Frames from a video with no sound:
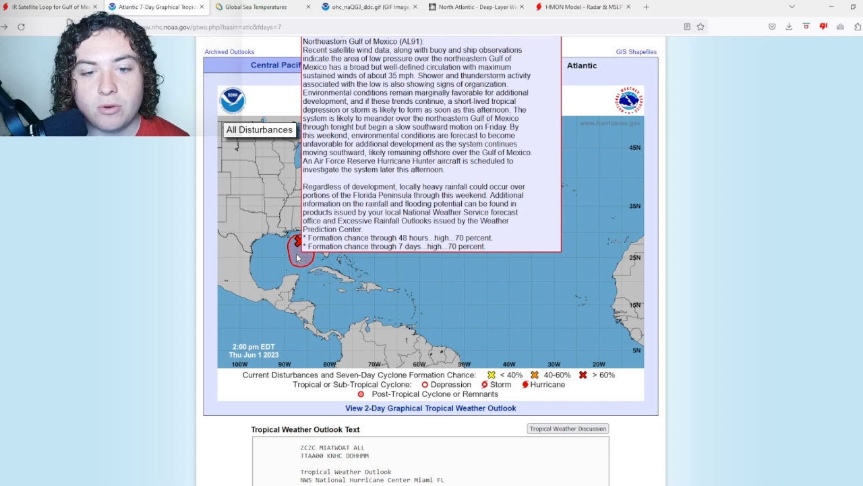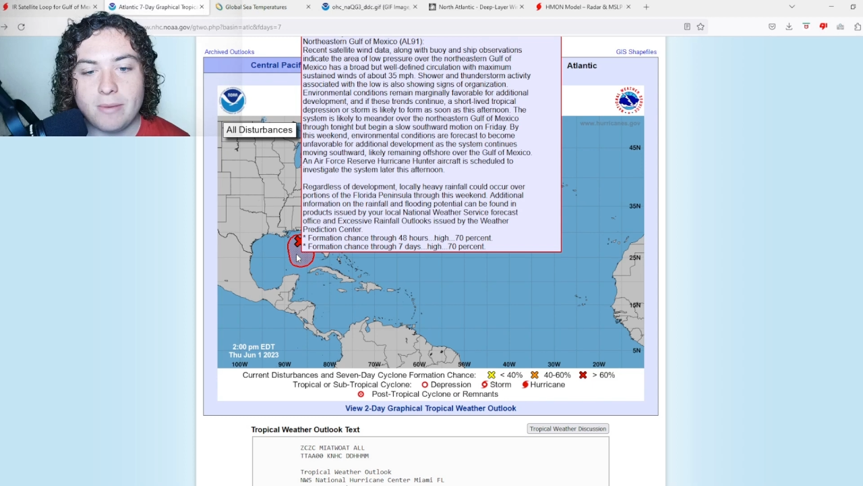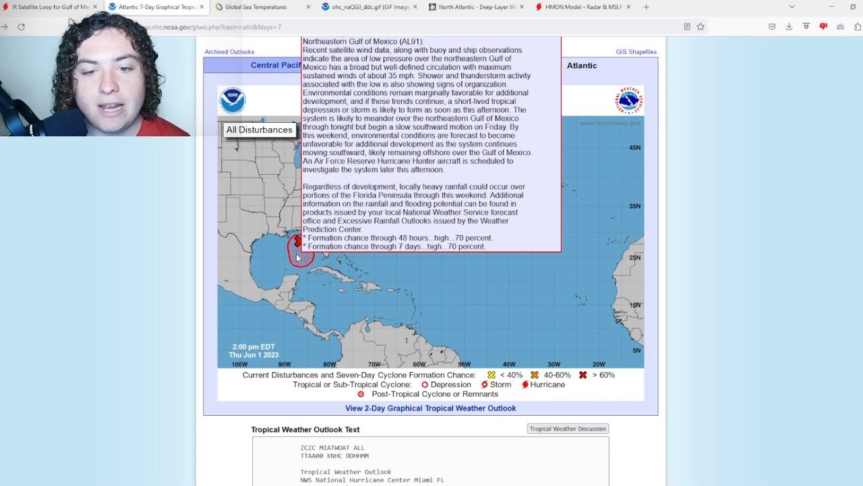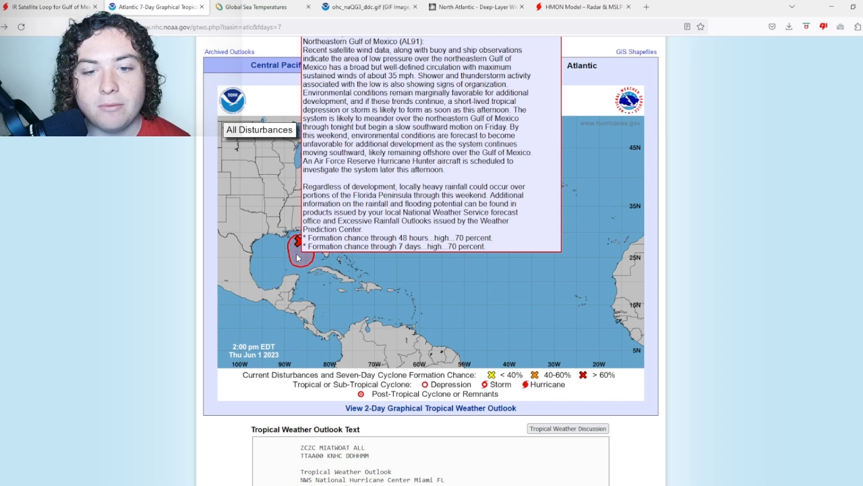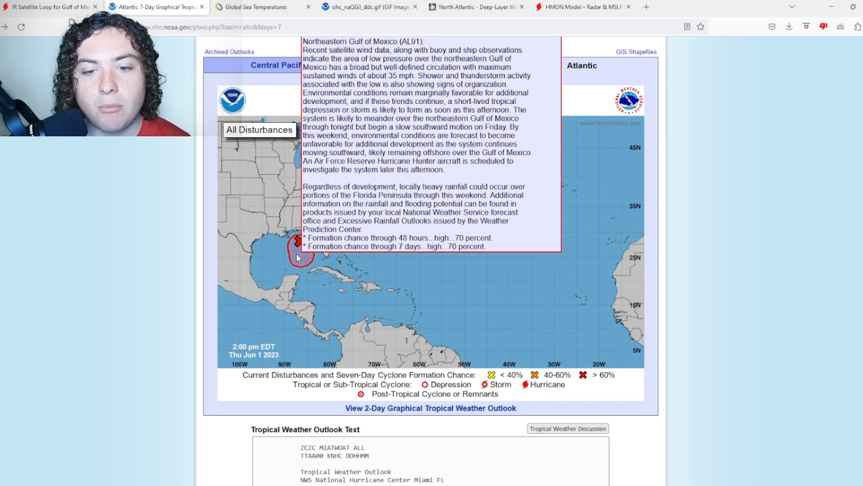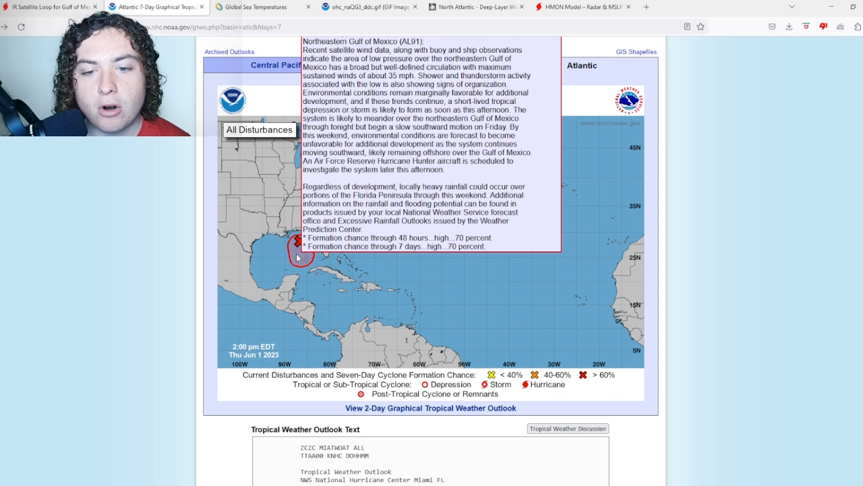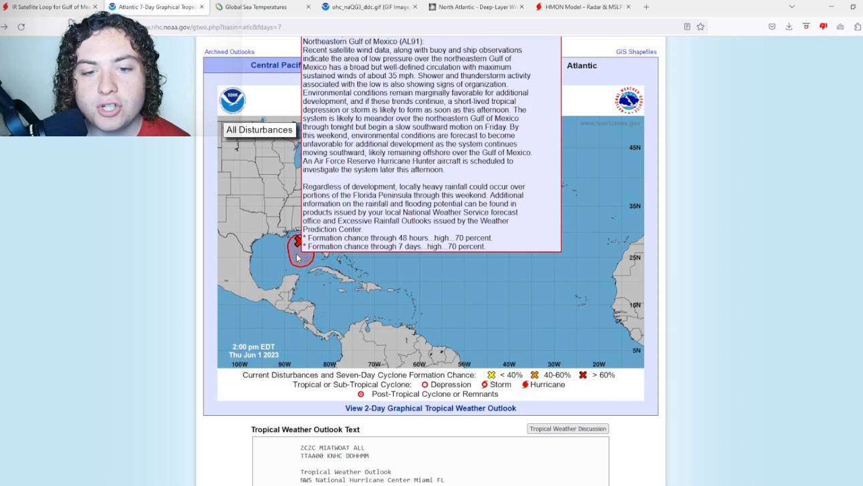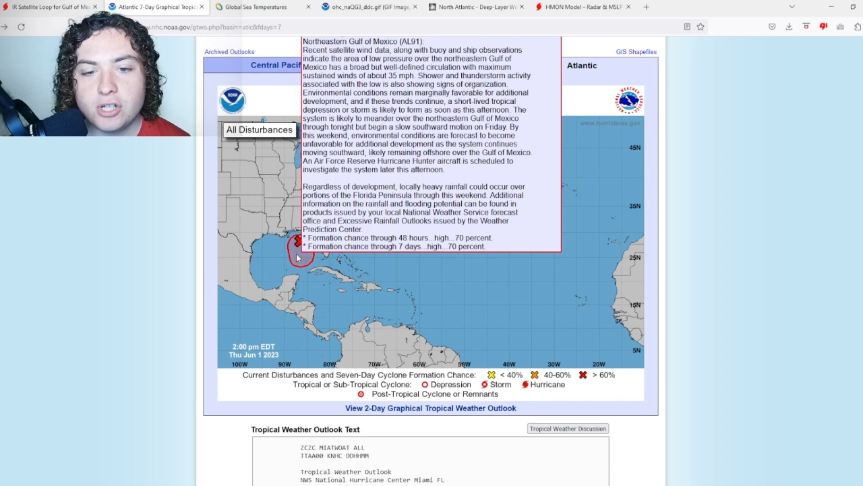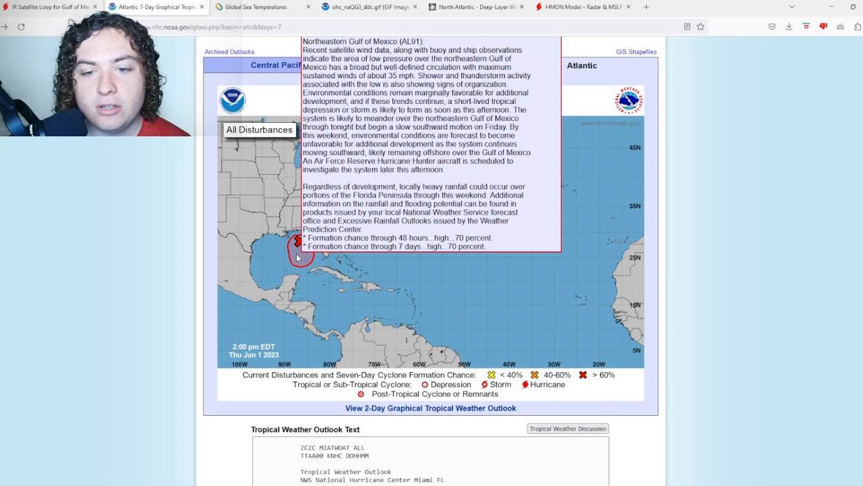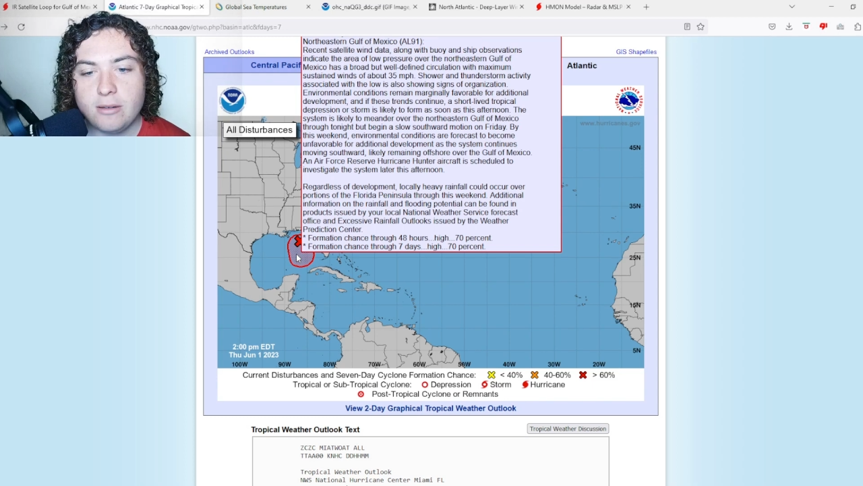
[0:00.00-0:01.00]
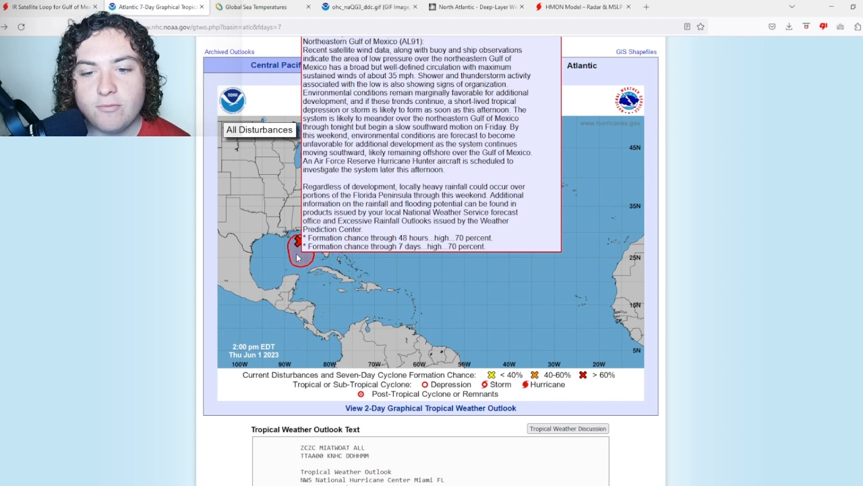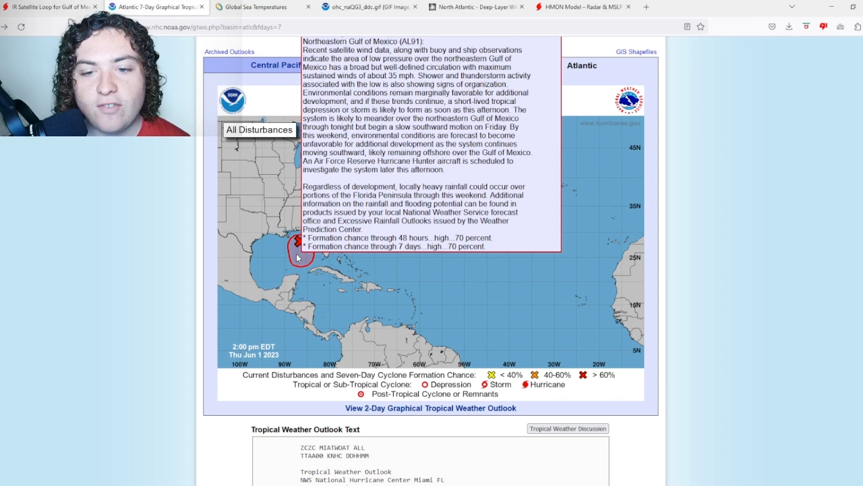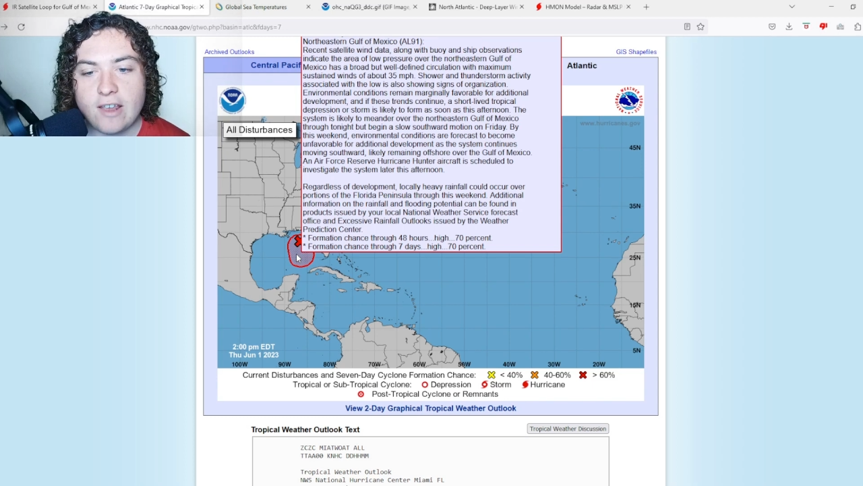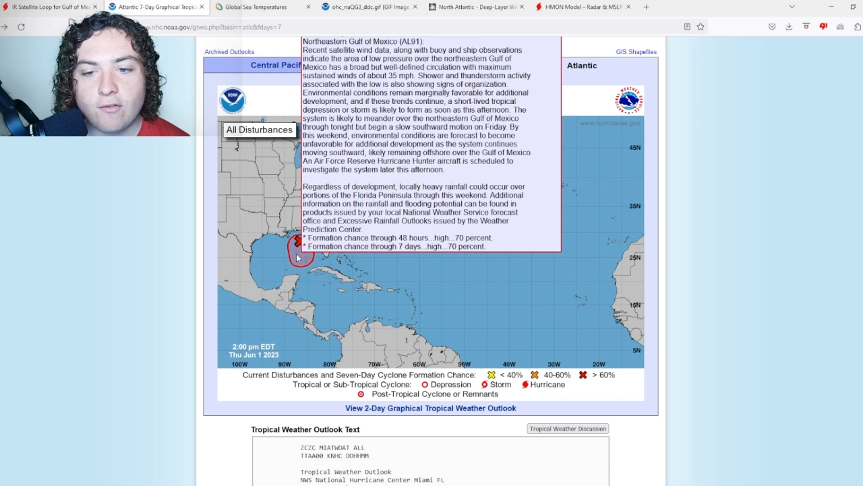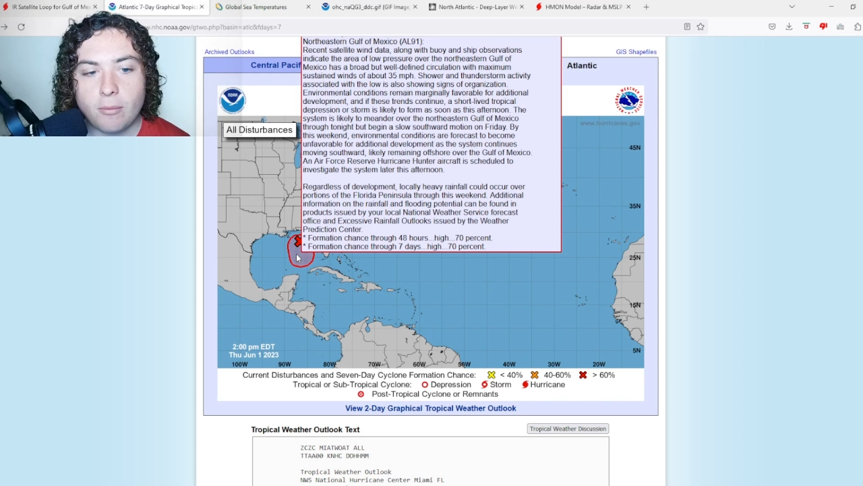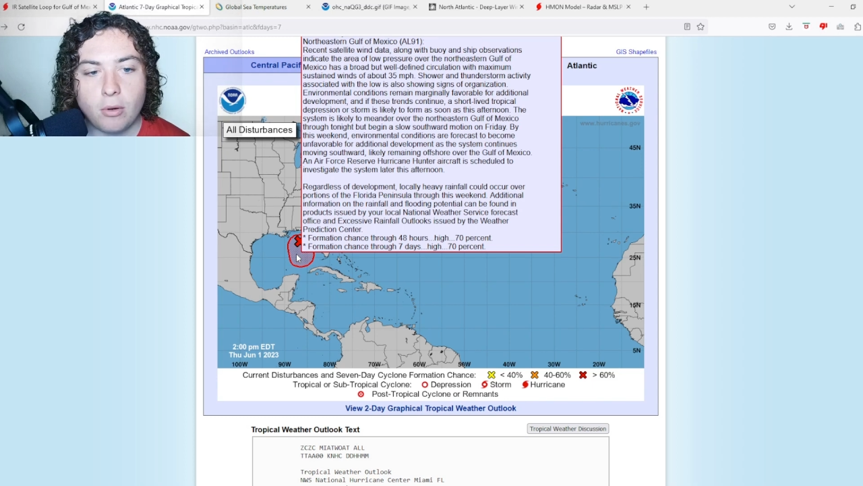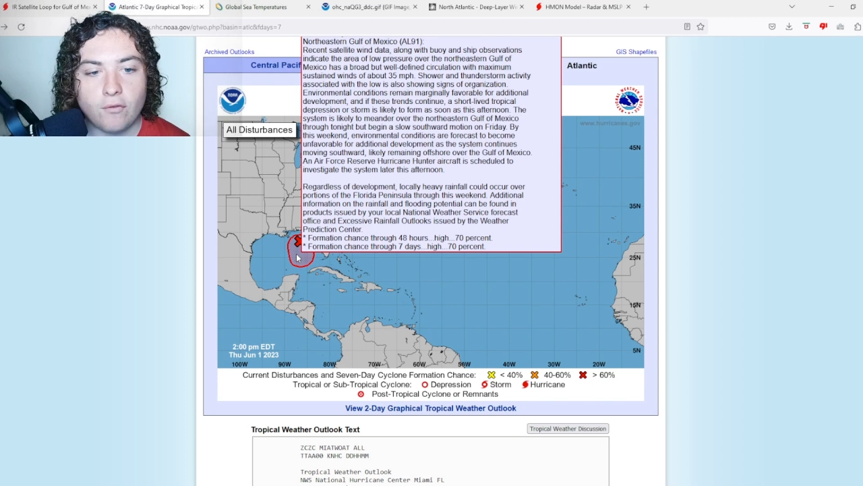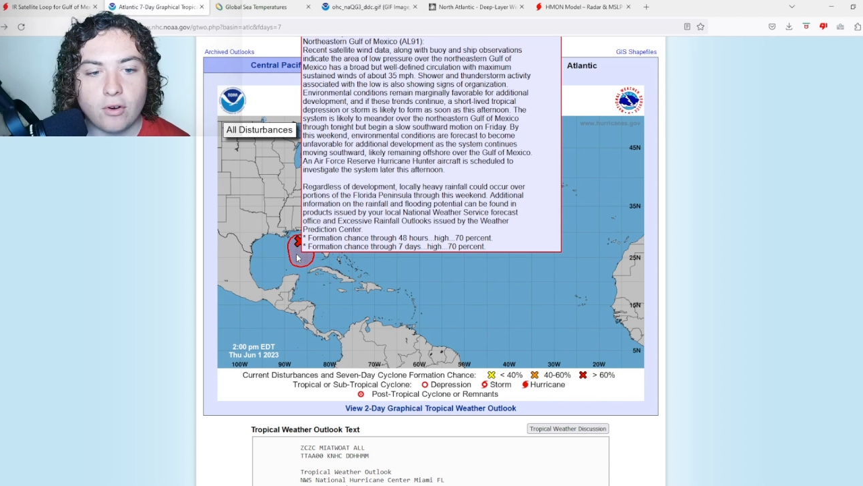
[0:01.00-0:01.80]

remain marginally favorable